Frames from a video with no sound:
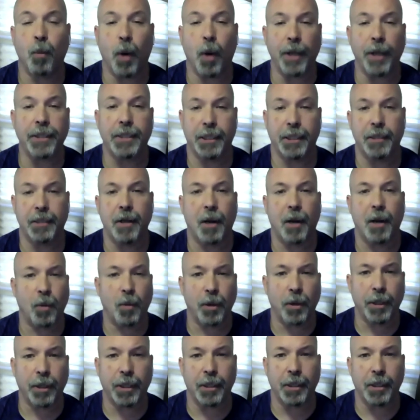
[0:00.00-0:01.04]
what did not
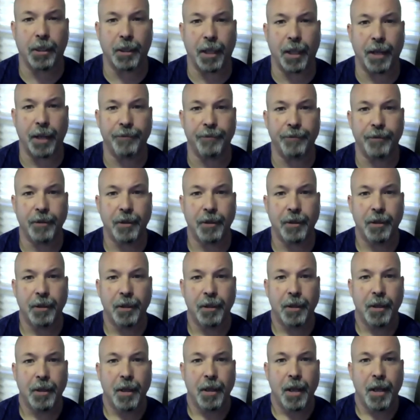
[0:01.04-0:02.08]
work in our life
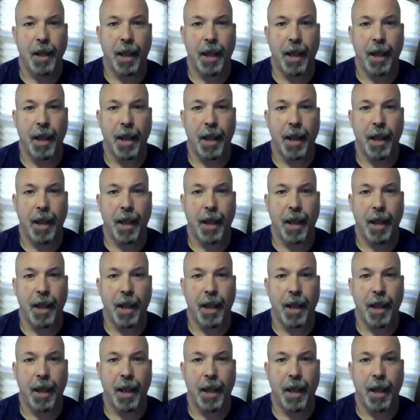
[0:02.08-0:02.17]
yeah